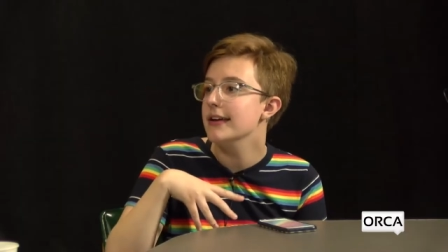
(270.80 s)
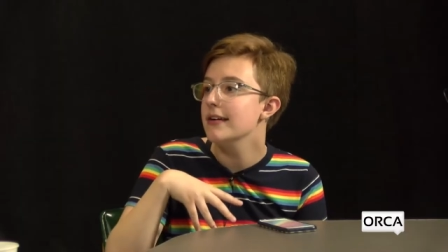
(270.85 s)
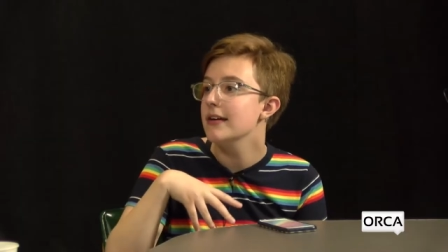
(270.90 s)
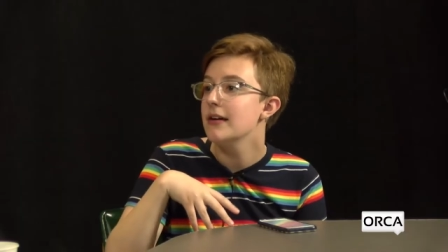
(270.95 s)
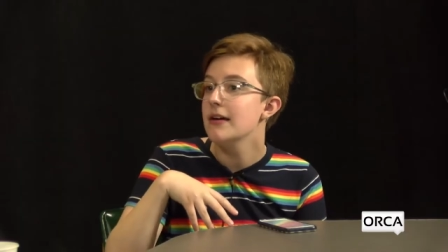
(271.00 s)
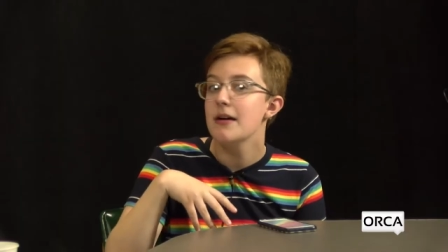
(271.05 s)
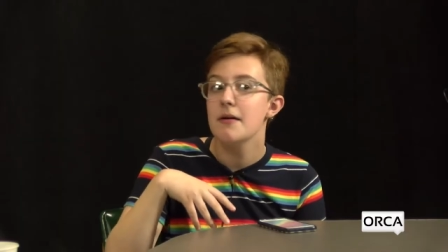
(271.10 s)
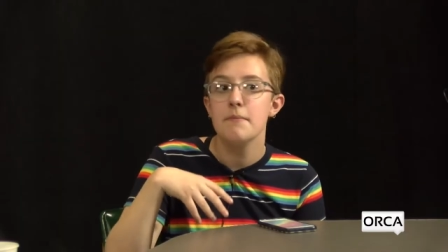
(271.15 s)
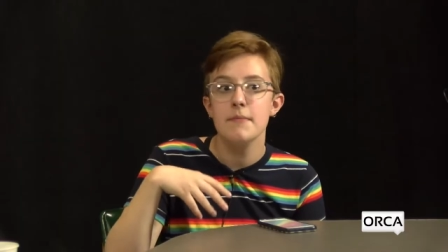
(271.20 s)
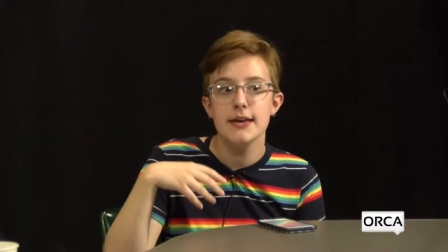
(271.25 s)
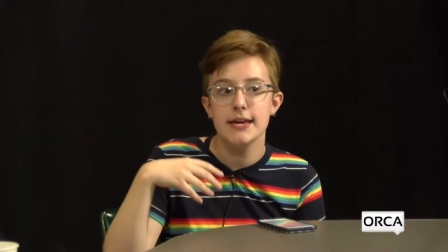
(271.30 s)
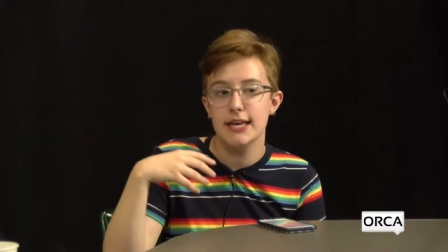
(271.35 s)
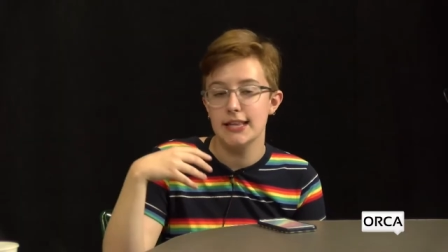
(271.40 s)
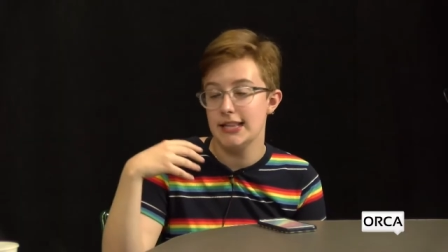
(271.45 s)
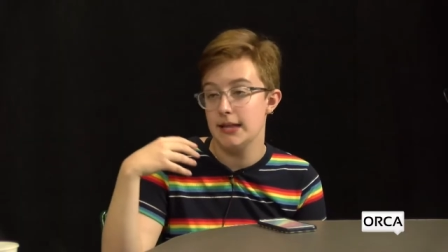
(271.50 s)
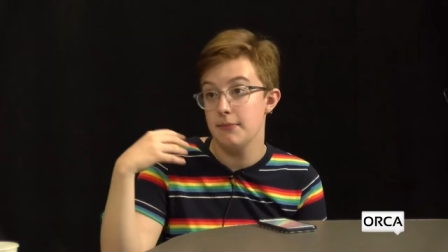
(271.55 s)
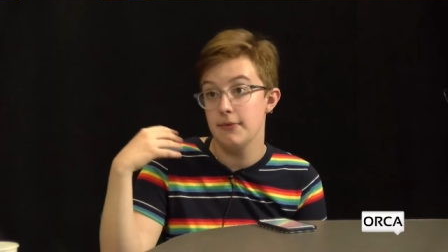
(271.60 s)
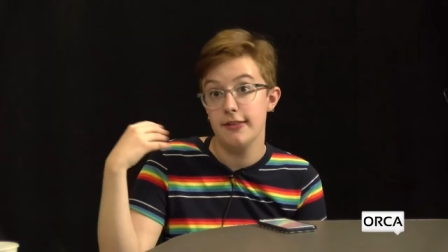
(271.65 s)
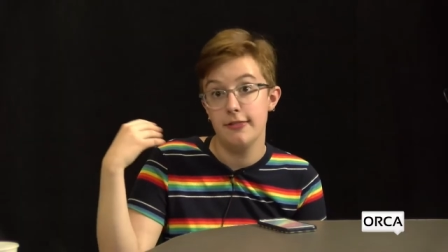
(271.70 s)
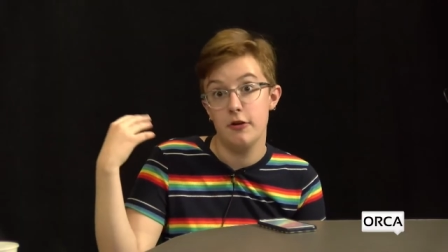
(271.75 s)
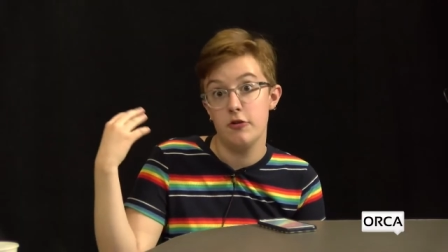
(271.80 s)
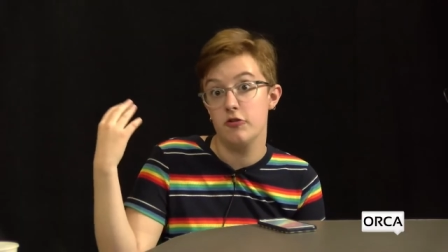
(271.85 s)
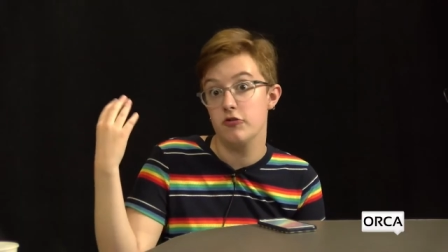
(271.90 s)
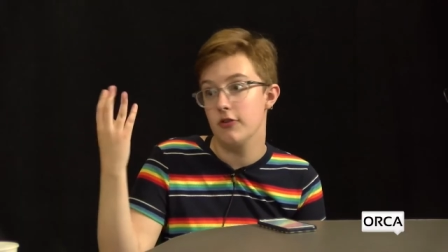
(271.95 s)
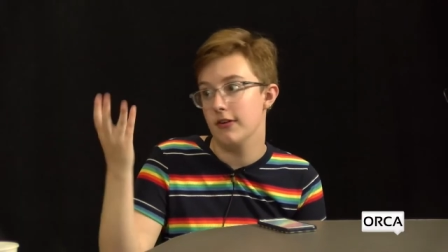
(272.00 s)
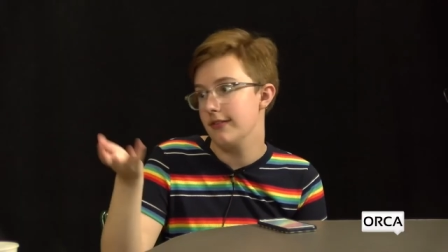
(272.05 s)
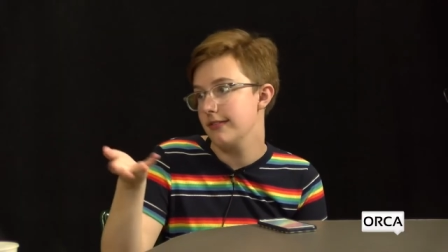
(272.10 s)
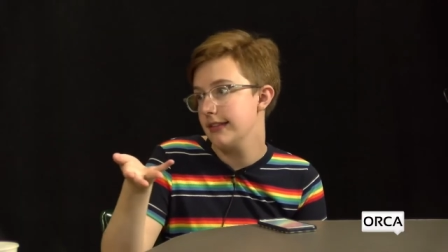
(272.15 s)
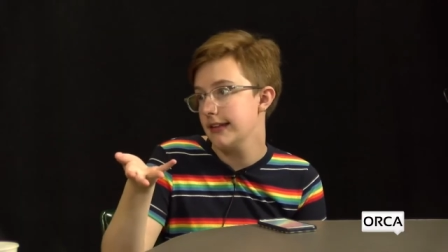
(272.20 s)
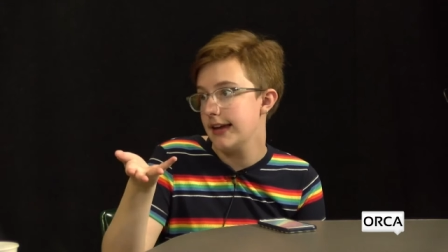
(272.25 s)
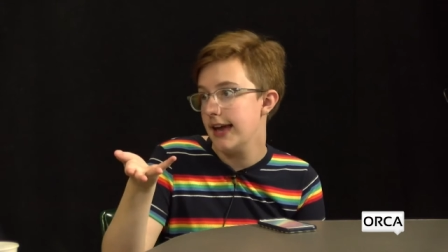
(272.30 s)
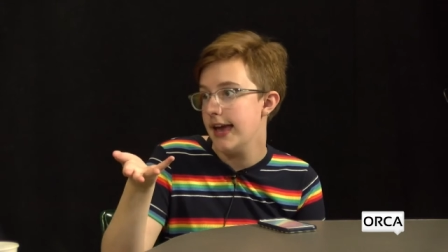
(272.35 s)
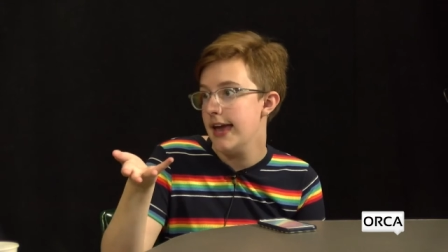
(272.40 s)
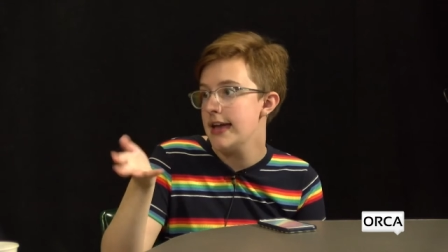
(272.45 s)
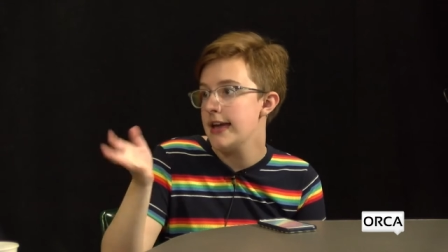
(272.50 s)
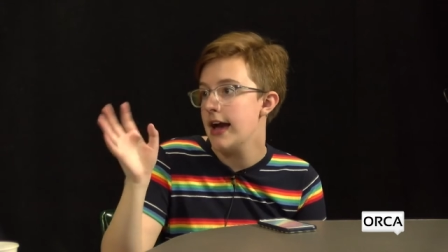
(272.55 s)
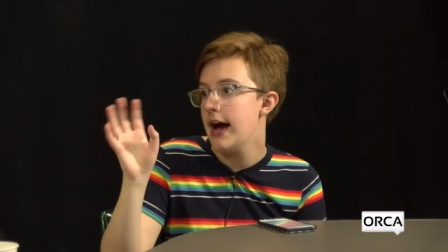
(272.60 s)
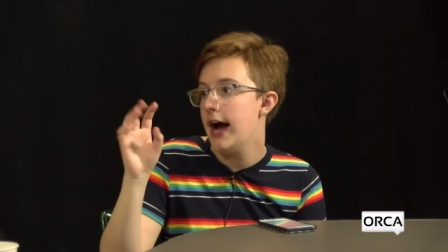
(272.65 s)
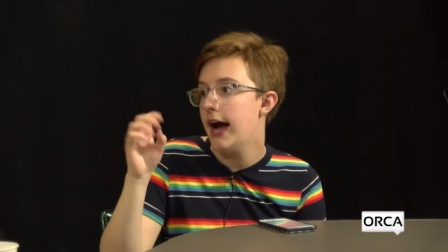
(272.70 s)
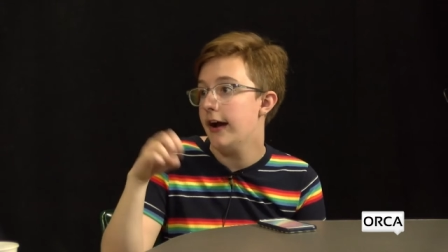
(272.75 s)
Yeah. Making yeah. them either just the gay
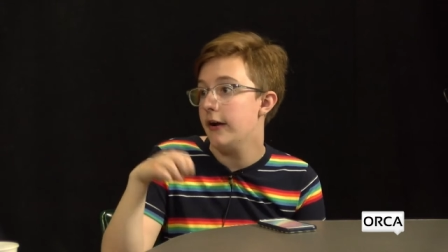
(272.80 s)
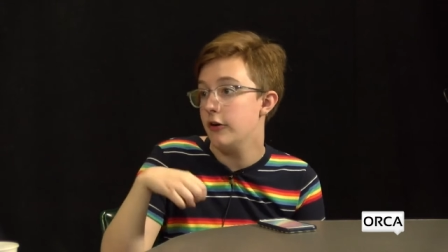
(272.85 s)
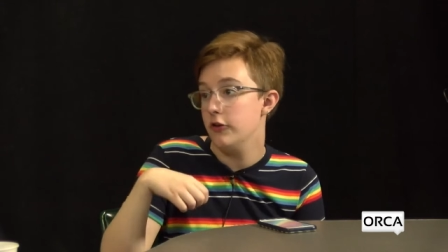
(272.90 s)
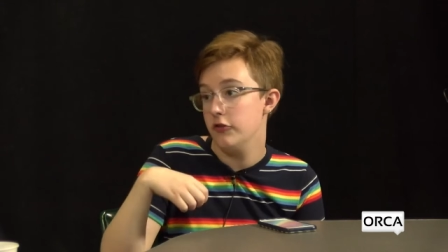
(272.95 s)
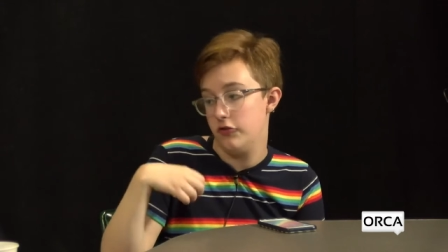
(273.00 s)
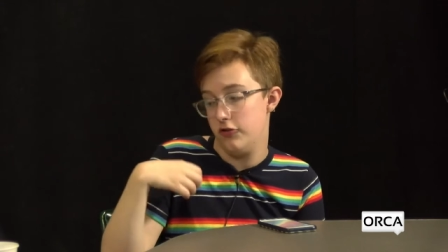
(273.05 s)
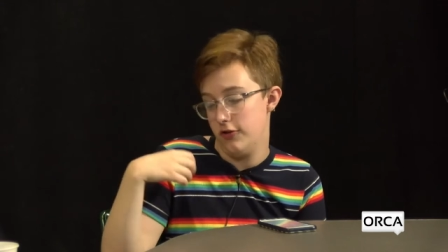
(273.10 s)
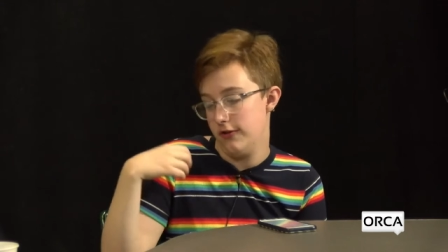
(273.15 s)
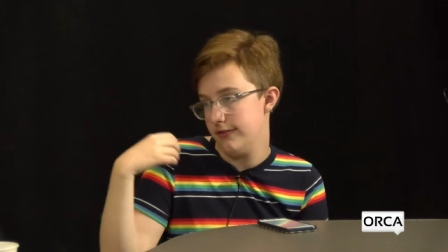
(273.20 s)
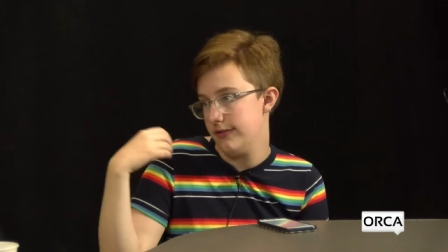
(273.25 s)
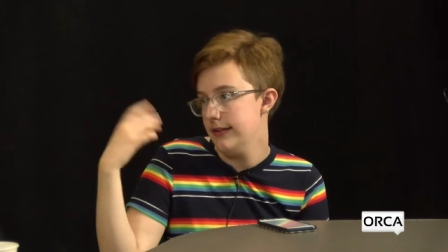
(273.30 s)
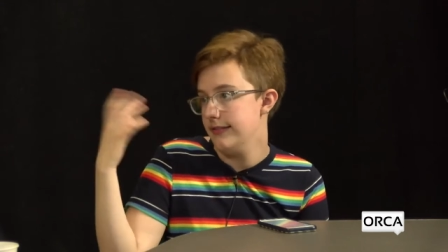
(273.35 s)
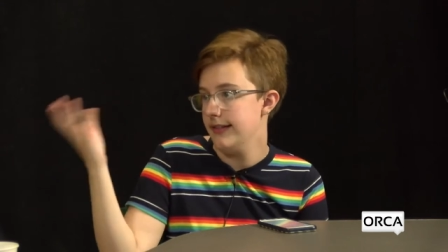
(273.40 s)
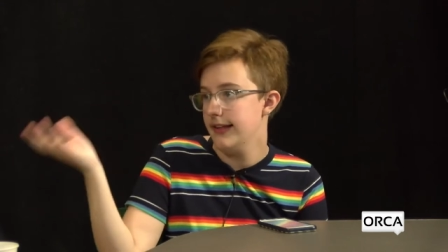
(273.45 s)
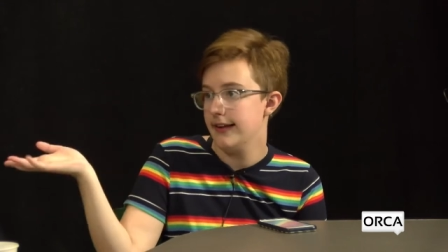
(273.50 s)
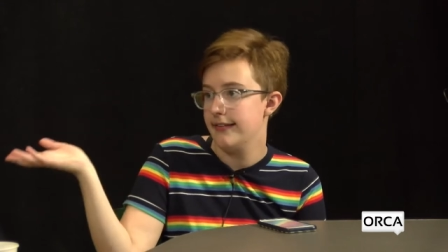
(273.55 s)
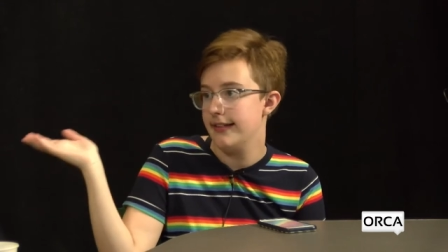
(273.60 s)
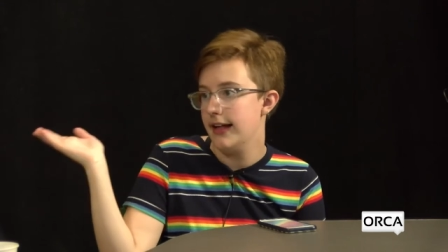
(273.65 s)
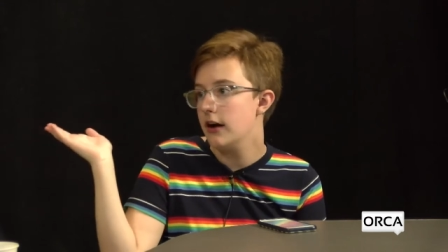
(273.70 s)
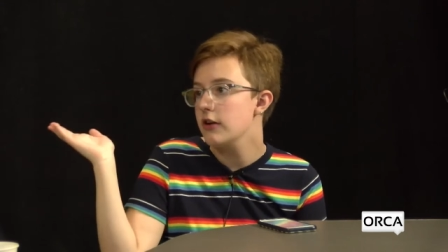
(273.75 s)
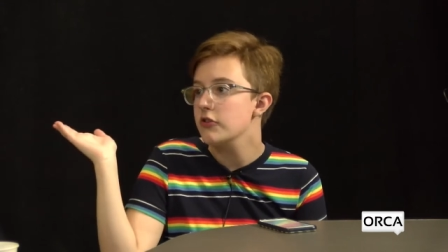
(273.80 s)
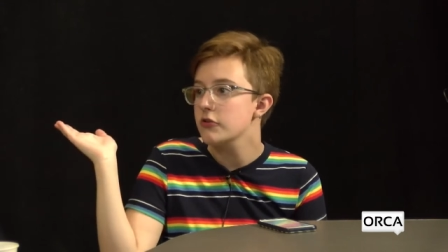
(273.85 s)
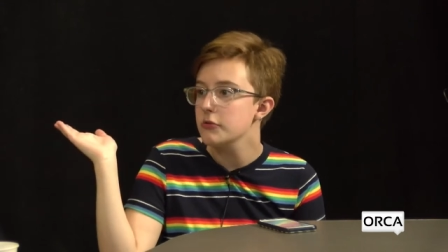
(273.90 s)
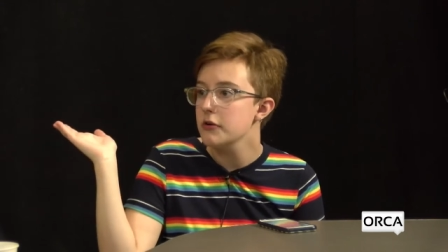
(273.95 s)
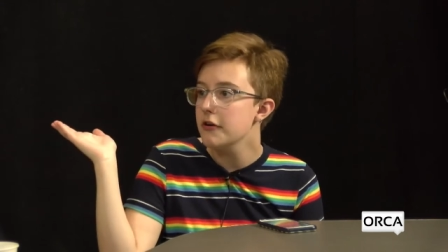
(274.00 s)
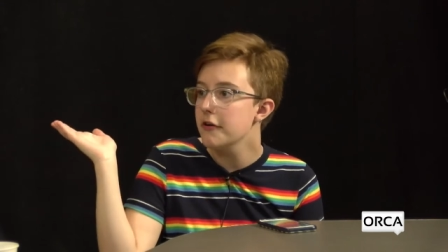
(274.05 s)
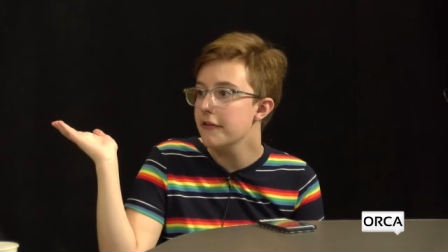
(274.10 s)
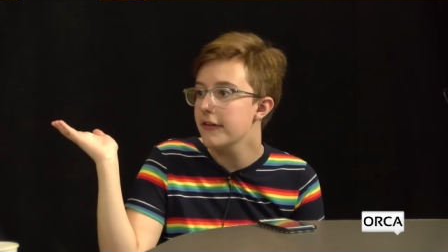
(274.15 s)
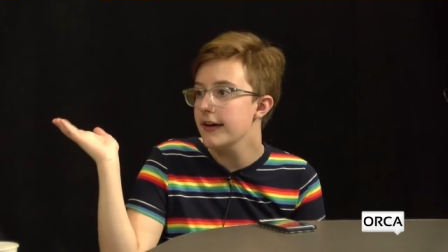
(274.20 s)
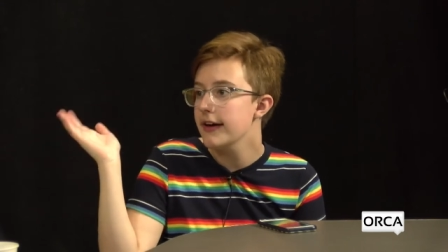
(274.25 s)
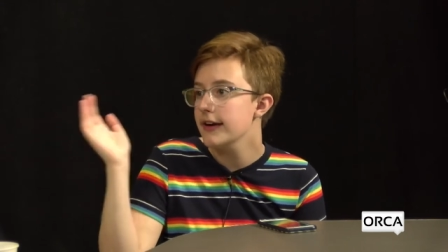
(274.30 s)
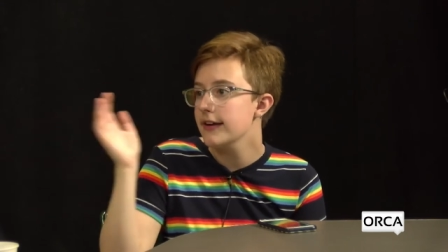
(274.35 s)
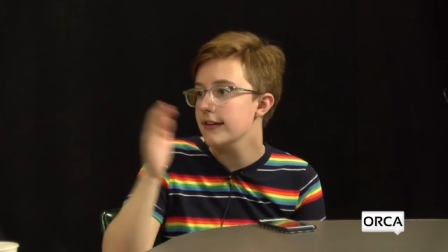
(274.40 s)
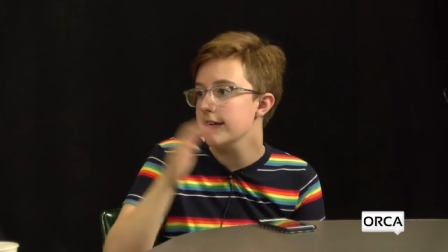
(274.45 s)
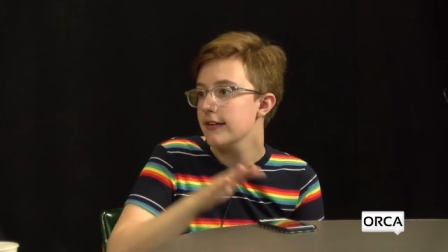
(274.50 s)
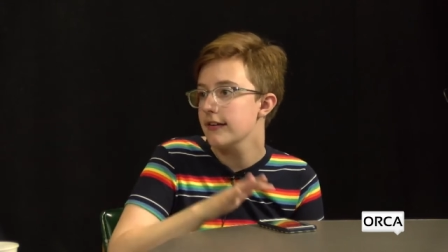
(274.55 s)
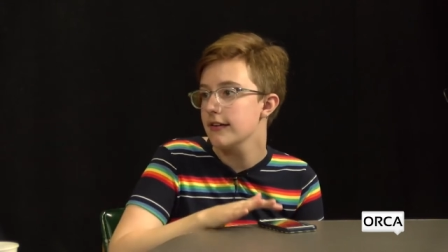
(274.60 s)
guy or just this like sexual thing.